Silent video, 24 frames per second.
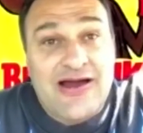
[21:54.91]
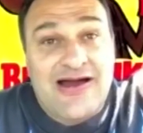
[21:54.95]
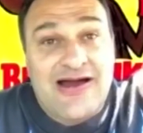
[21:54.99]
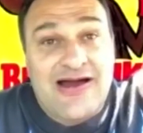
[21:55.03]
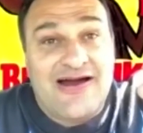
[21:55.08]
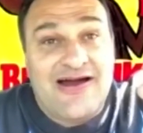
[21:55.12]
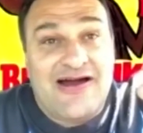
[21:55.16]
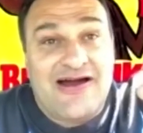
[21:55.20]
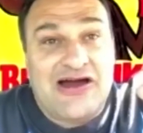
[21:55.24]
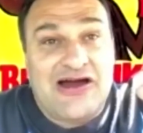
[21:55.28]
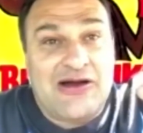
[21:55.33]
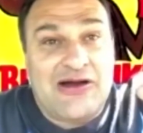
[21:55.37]

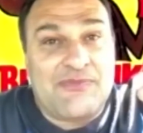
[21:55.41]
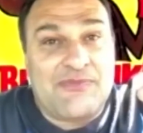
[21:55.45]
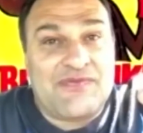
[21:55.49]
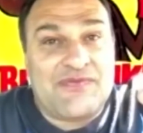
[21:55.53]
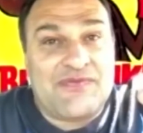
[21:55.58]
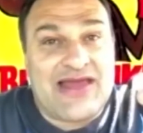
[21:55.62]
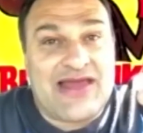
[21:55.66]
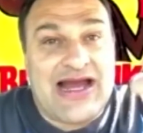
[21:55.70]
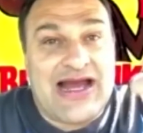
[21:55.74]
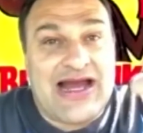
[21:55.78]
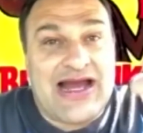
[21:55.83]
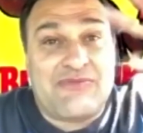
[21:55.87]
I'm
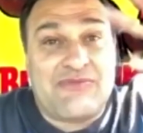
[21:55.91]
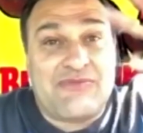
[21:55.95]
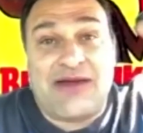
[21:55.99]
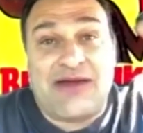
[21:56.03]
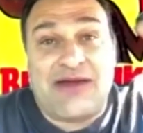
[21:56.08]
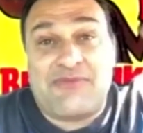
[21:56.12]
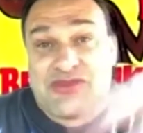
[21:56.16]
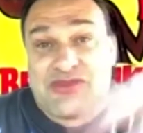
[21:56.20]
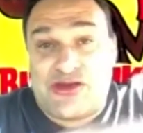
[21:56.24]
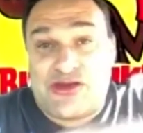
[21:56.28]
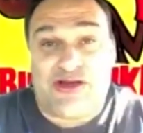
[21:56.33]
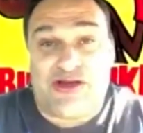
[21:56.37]

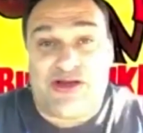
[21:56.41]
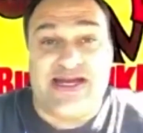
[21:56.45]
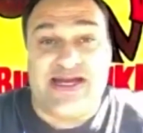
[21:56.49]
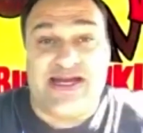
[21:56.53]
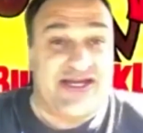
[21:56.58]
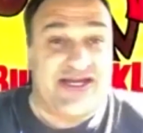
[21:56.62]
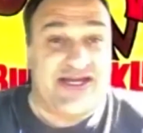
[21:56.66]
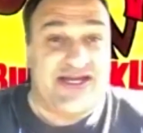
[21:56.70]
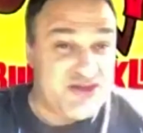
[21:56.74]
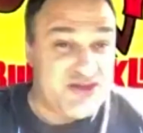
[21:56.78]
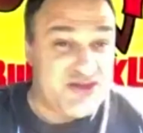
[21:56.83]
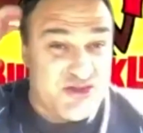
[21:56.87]

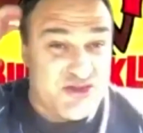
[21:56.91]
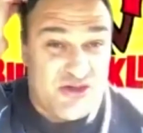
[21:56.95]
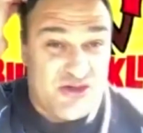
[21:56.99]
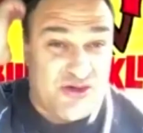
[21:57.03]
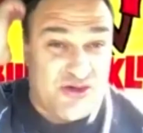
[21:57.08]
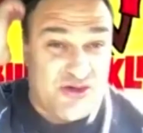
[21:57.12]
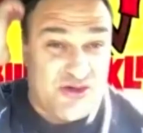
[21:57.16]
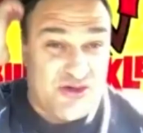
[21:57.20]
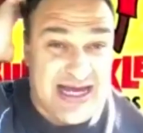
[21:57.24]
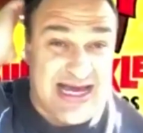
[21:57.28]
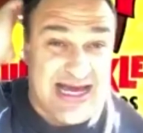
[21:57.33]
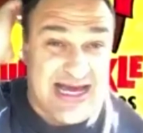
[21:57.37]
39 years
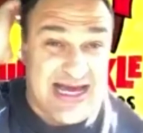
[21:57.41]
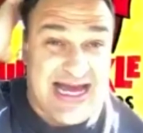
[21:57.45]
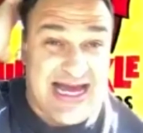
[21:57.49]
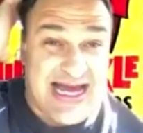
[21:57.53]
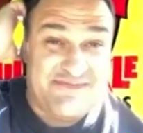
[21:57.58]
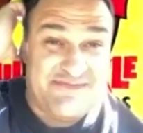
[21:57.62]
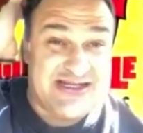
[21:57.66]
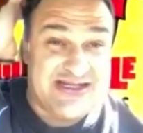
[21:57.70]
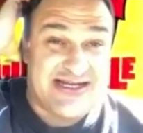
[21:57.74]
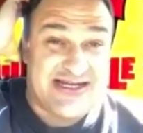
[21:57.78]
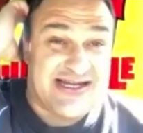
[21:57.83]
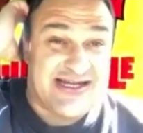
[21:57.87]
old.
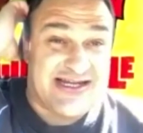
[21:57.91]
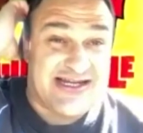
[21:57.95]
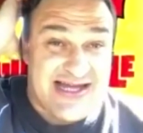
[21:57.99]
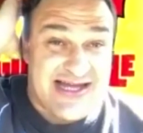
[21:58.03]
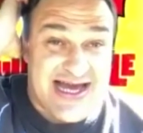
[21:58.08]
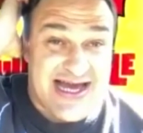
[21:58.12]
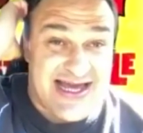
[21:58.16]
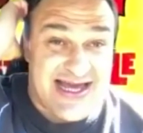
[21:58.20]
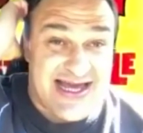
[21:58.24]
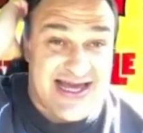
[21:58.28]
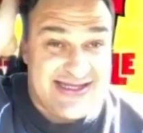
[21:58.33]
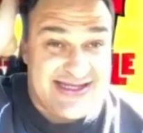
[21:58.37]
I've done a
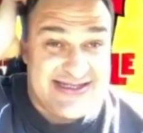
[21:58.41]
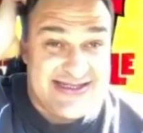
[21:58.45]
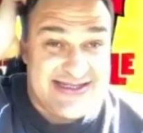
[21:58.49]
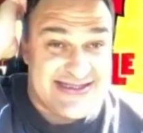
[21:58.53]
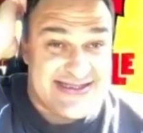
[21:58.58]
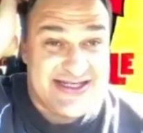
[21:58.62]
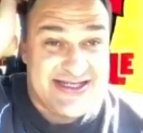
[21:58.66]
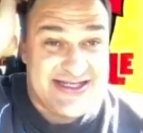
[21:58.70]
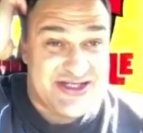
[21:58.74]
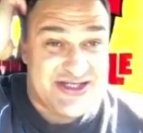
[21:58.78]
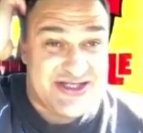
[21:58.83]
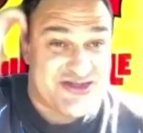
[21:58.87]
lot in
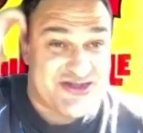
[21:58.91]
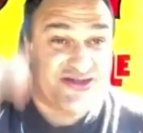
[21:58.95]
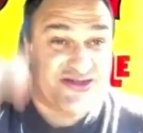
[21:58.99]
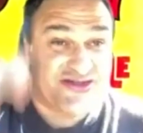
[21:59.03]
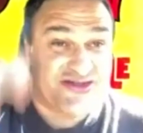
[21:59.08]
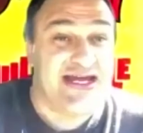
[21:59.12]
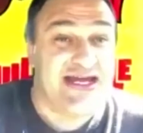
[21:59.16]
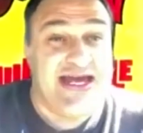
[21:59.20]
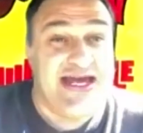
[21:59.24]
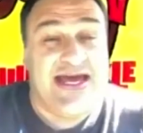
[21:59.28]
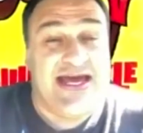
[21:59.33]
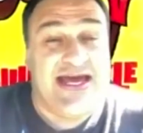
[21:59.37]
this industry,